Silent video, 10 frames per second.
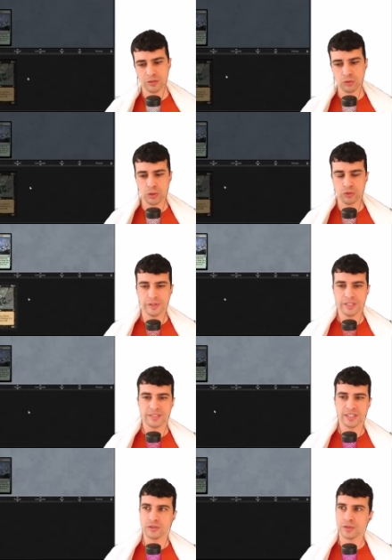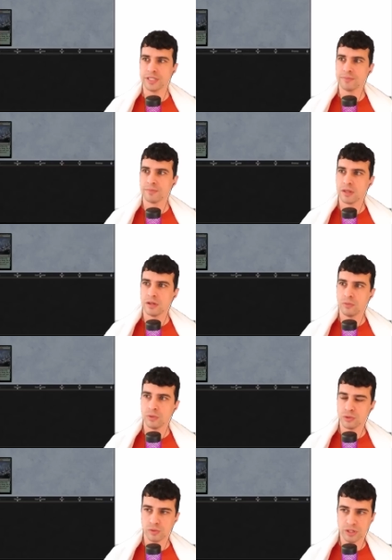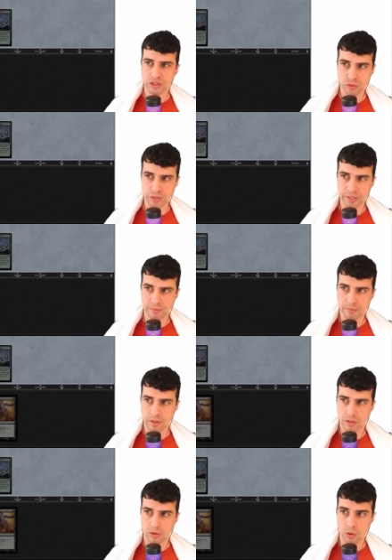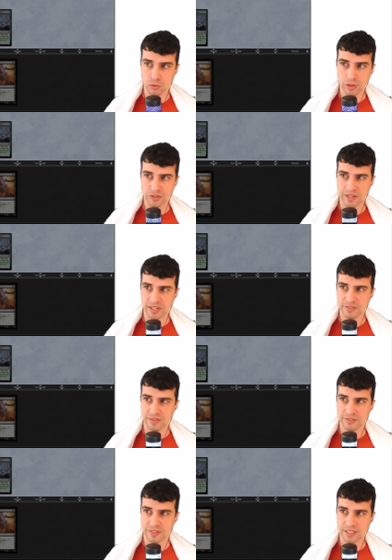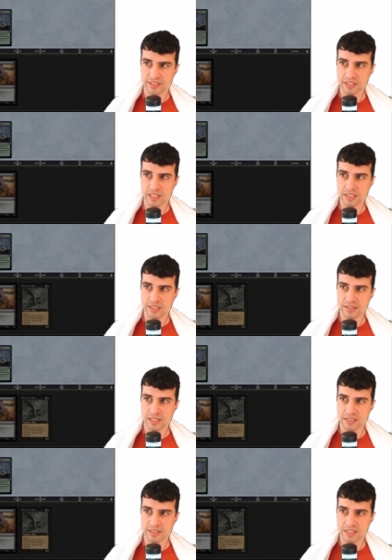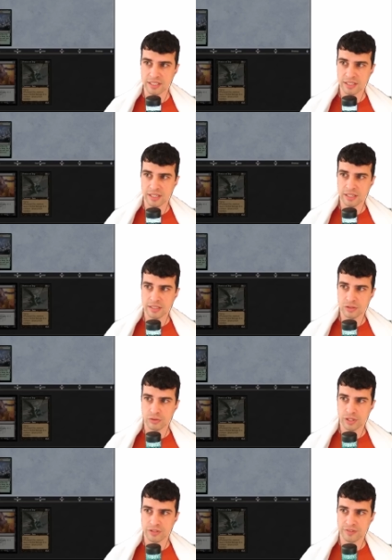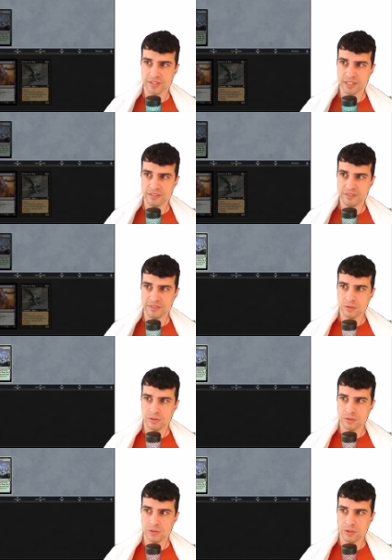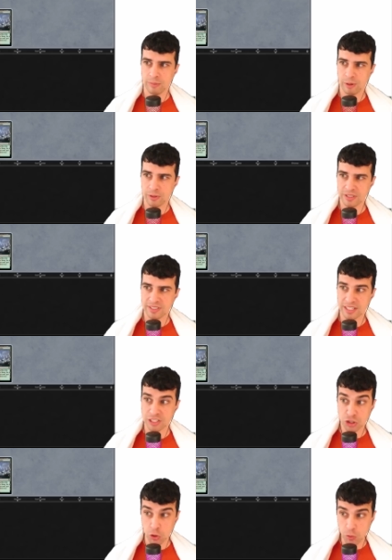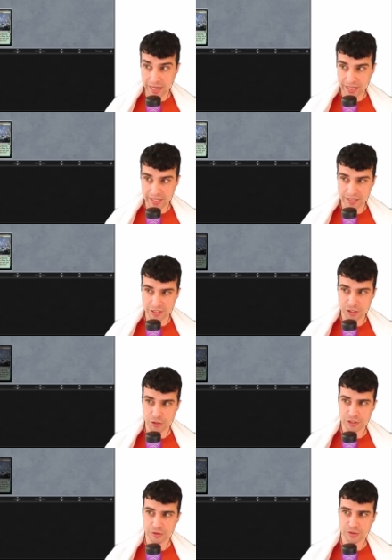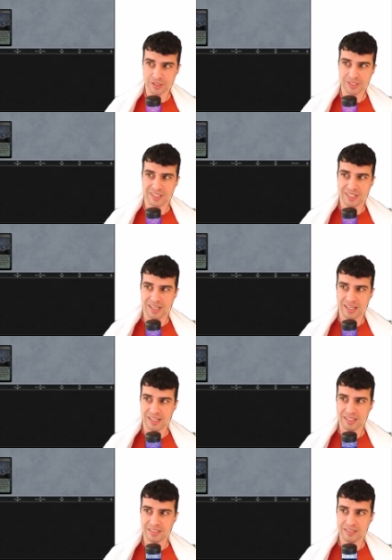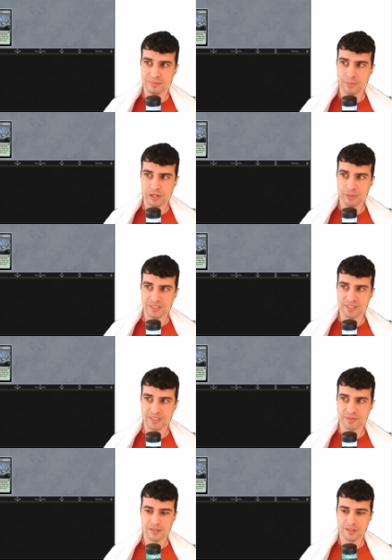Draw 3, discard 3. We'll dredge 3. Oh, dredge 5. Phoenix is good. Dart is good. Dredge 5. Okay, my opponent discarded Soul Guide Lantern, Solitude, and Pyromancer.